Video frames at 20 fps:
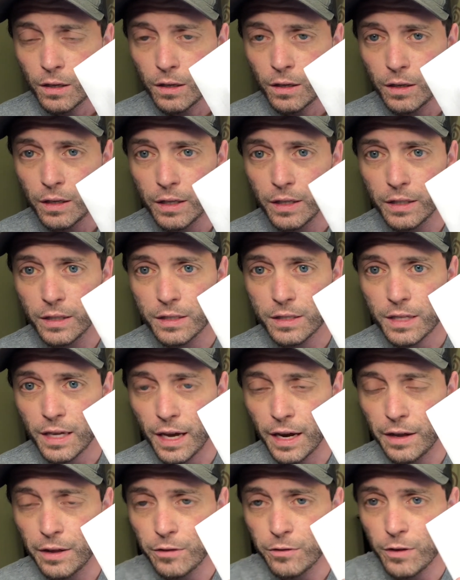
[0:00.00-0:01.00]
is
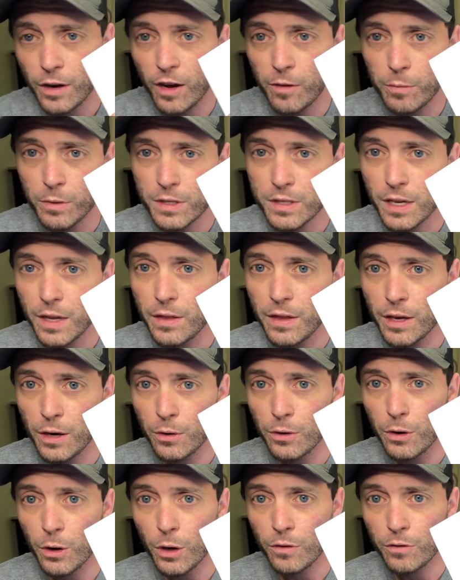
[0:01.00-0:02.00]
kind of the 5% they
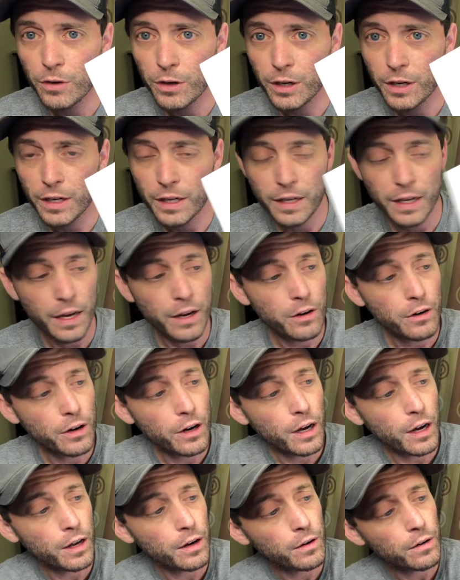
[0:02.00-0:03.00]
don't know if they're going to get or
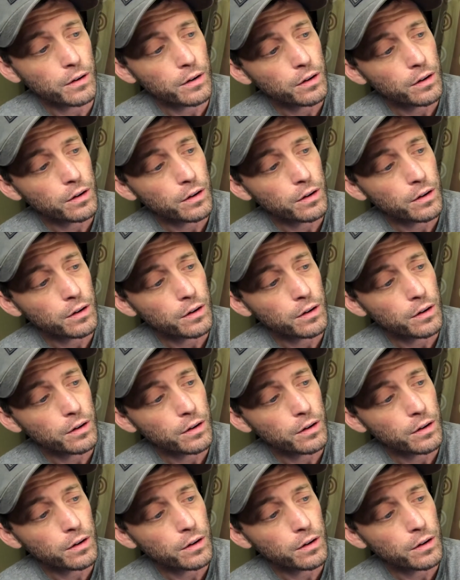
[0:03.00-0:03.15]
not.